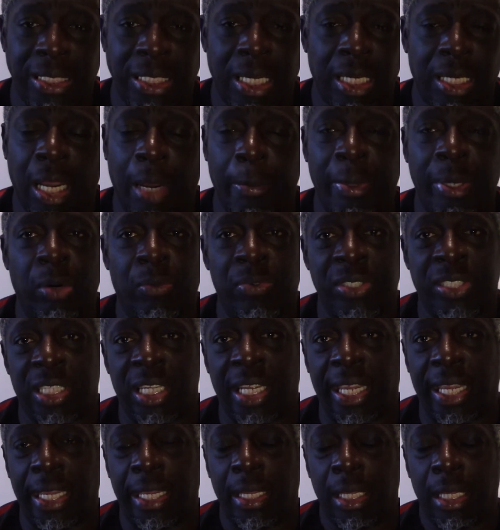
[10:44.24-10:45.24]
that come in.
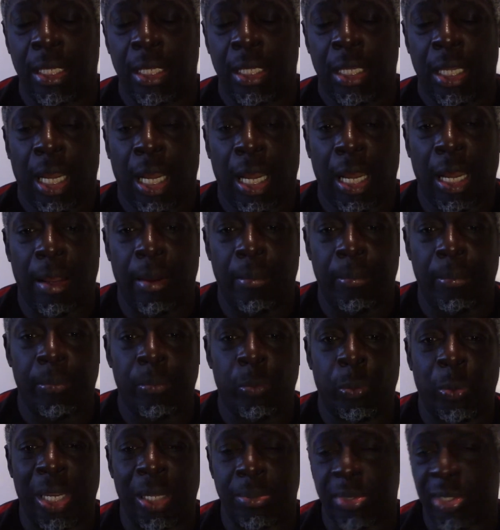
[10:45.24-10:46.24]
Obviously,
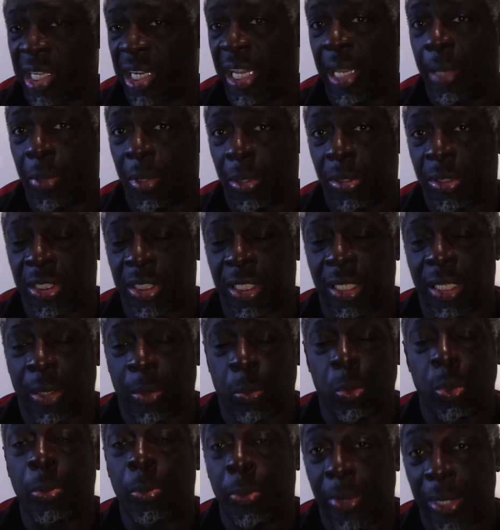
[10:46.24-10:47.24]
William Saliba
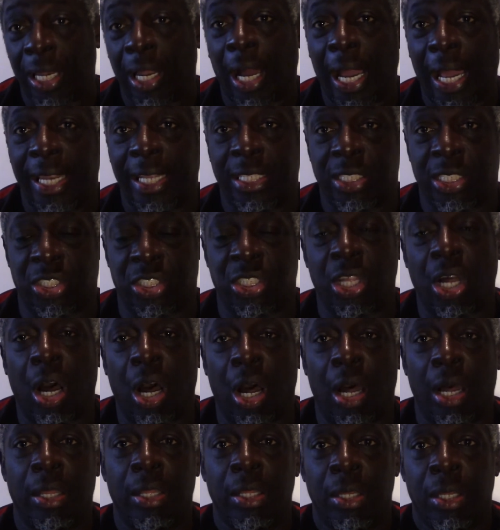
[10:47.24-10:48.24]
would be likely to
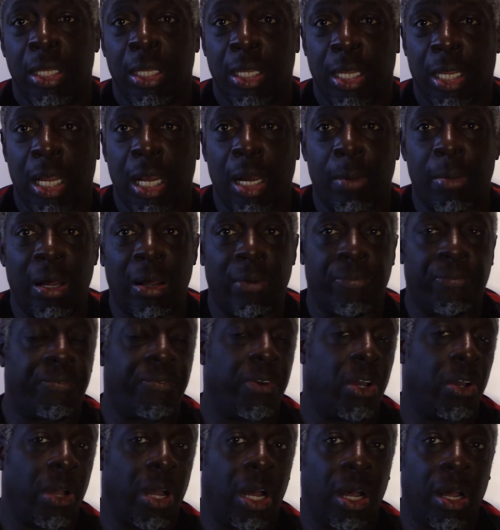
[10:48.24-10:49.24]
start come our
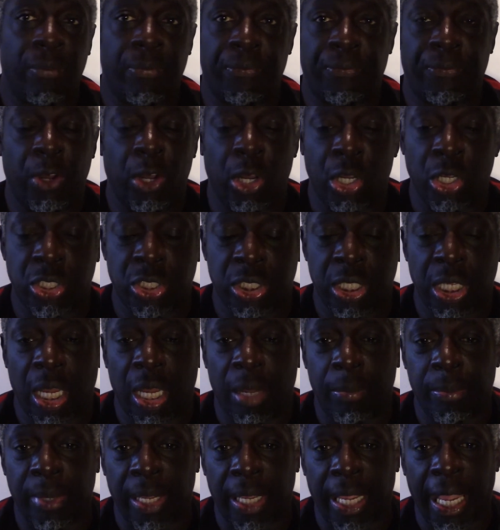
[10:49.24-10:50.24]
first
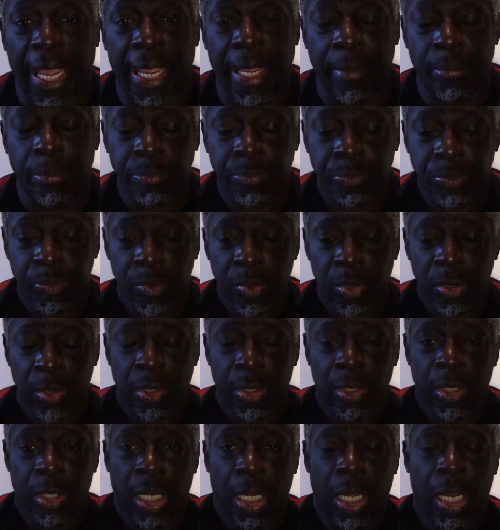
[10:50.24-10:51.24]
game
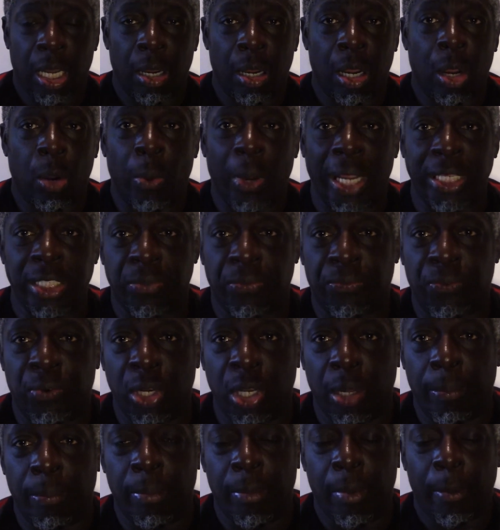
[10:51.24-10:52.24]
away to
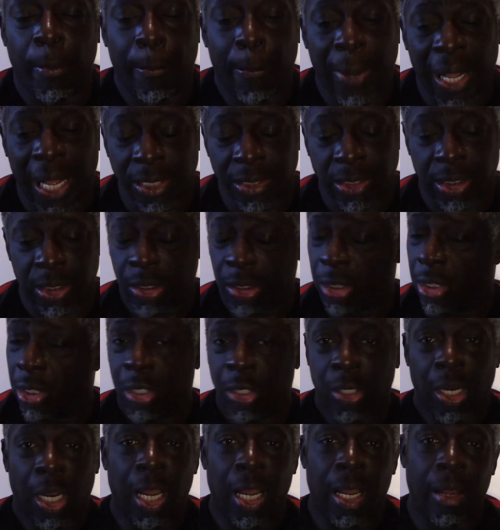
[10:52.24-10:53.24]
Fulham. But
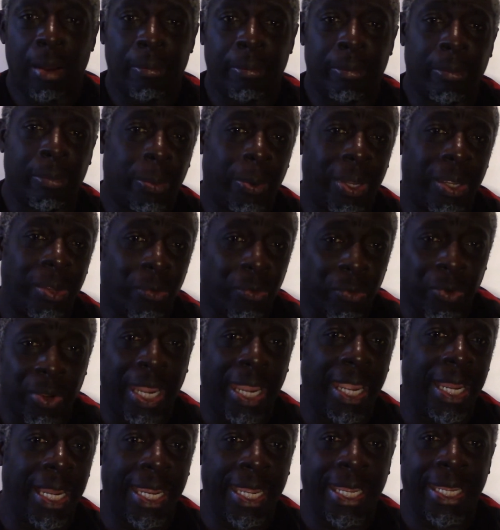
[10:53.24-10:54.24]
we
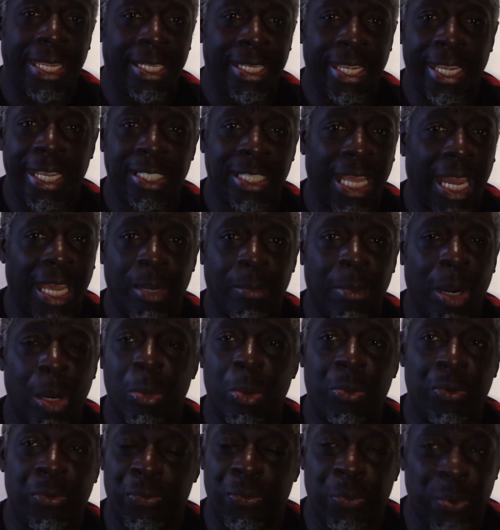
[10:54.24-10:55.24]
really need, at the moment,
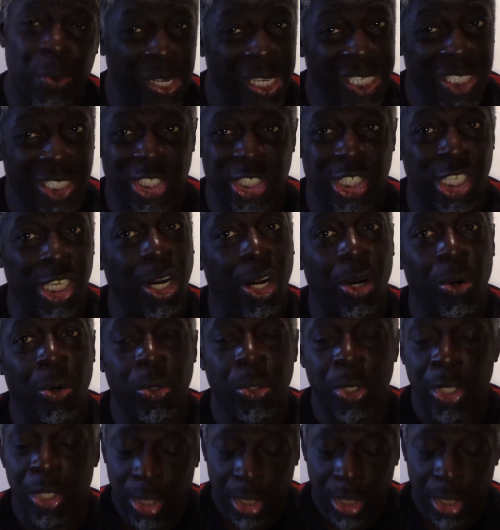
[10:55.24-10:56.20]
we're very slow